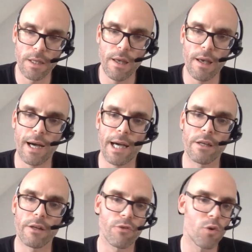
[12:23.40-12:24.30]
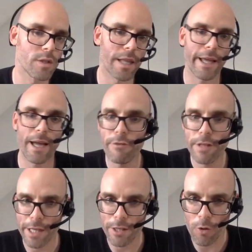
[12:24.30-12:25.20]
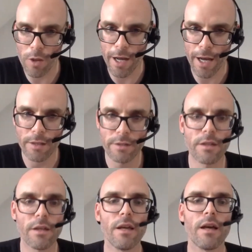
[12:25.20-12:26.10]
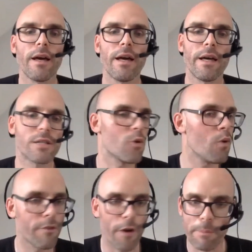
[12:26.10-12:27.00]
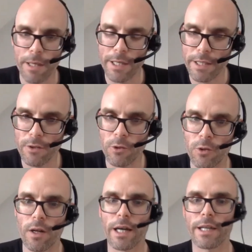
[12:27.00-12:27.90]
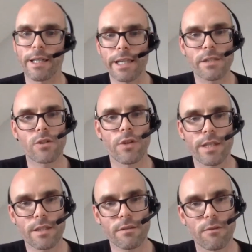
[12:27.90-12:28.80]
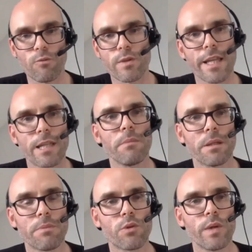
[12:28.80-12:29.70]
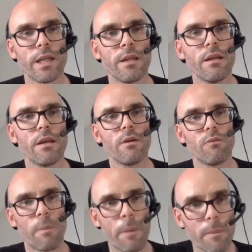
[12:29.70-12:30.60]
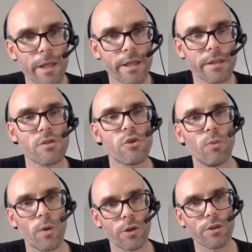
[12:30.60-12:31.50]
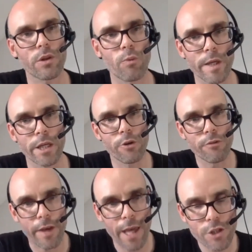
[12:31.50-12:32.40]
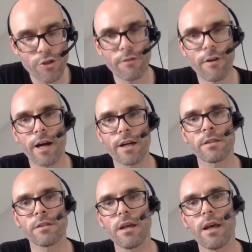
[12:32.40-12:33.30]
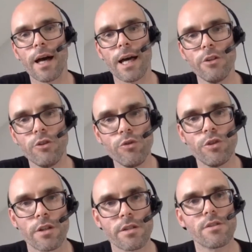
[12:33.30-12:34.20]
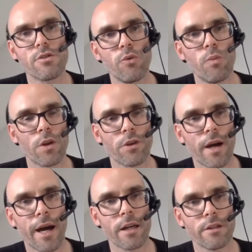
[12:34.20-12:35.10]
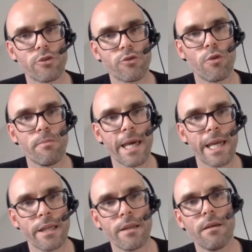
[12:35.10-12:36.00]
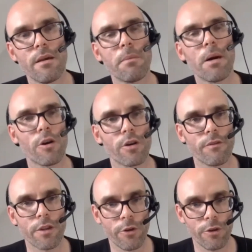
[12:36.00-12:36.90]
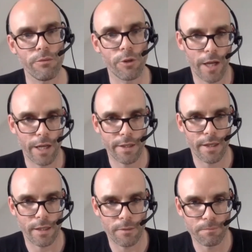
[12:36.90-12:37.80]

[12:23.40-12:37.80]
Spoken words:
And of course, like everything in Northern Ireland, it's all very political, and it leads to this resentment between Republicans who want the reunification of Ireland and Unionists who want Ireland to remain part of the United Kingdom.